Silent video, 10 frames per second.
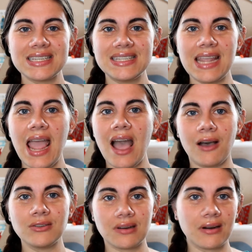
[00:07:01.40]
to see
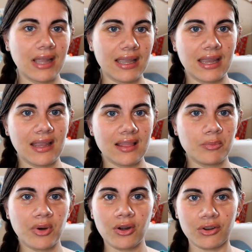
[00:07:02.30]
how dark I could get the
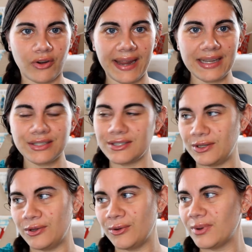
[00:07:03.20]
pearl gray
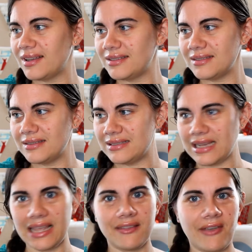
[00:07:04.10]
to
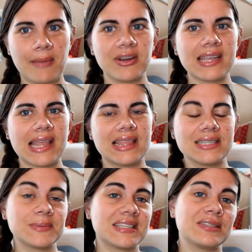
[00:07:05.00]
dye the fabric, and
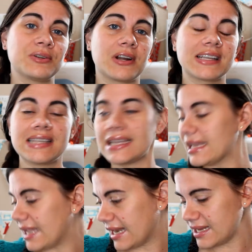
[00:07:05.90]
this was as dark as I
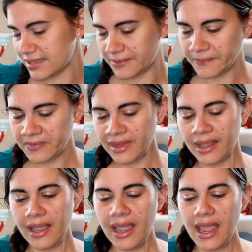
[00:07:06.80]
could get it.
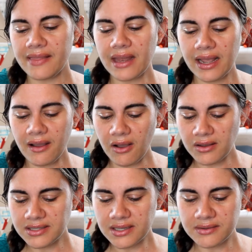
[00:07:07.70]
And then I
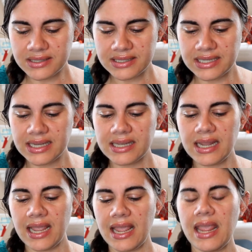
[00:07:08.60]
also
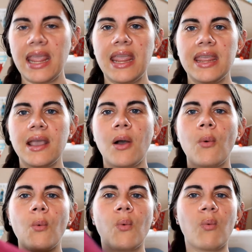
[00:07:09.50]
did a
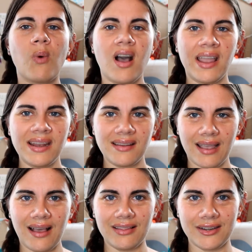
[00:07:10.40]
wine
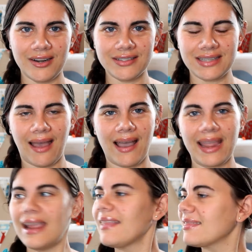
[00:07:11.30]
color
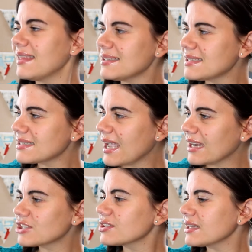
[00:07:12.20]
dye. This is
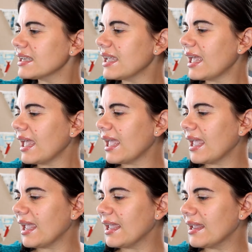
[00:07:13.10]
actually
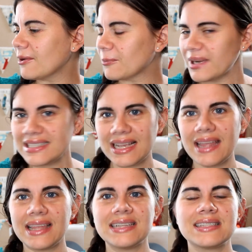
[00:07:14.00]
a RIT
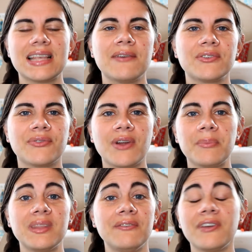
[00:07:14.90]
dye that is left
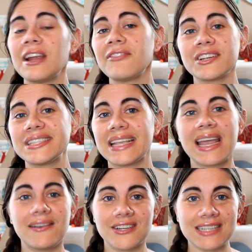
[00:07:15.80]
from the very first thing
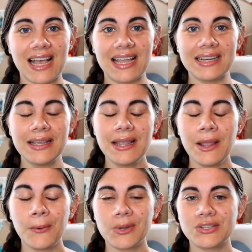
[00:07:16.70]
I ever dyed,
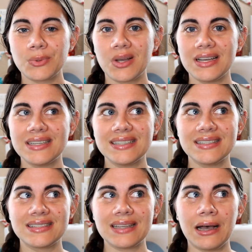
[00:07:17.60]
which
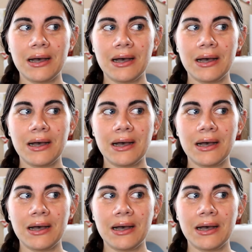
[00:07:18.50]
was